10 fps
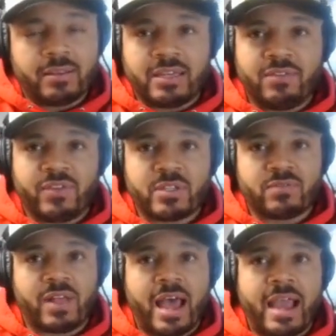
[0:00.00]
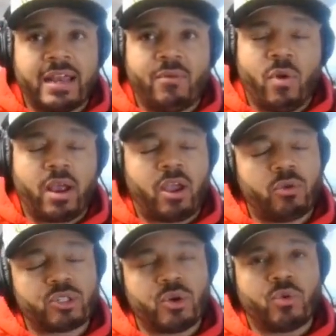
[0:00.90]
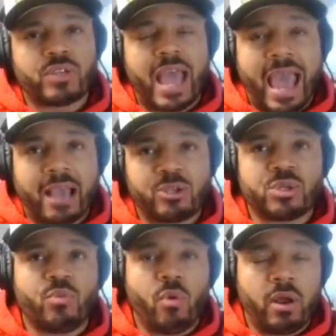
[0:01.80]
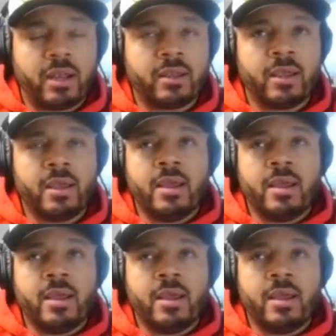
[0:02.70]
the defensive line and what Coach Knowles actually wanted.